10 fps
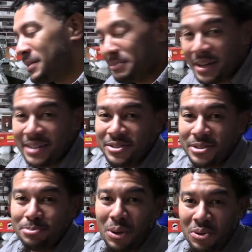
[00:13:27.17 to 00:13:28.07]
Mind you,
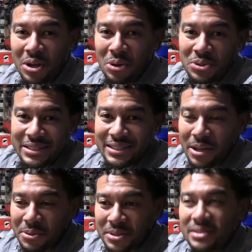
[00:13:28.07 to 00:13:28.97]
it's both coaches, and
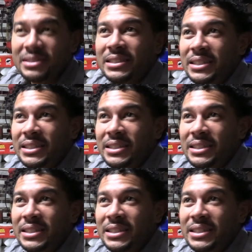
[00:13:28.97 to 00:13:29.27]
they was,